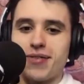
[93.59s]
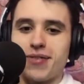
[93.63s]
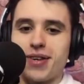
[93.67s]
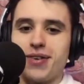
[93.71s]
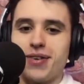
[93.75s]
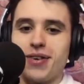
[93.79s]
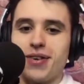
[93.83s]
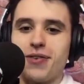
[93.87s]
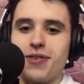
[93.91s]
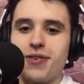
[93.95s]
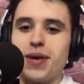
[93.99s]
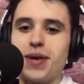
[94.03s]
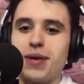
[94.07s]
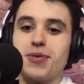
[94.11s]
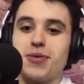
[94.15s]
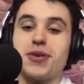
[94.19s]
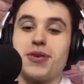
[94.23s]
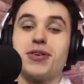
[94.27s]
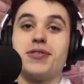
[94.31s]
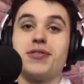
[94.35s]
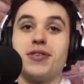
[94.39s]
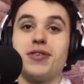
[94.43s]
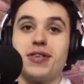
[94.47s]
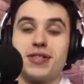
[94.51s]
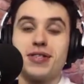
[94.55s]
I don't know if people
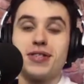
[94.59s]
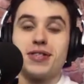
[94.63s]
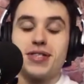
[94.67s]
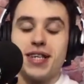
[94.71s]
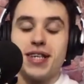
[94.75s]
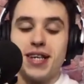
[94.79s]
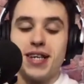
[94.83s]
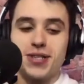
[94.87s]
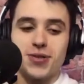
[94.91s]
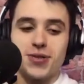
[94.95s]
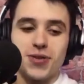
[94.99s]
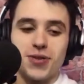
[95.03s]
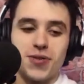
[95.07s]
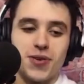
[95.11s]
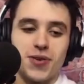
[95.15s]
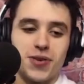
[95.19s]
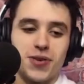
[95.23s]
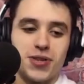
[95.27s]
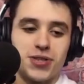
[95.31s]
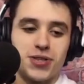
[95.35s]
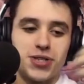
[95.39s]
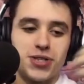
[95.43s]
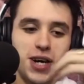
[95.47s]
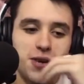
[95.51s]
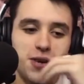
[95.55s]
can see this on
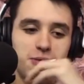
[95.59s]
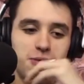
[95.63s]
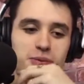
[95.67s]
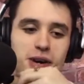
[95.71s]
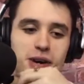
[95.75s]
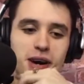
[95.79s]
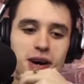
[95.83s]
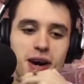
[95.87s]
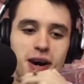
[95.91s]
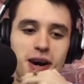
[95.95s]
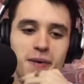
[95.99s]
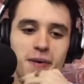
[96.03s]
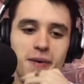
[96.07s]
the channel, but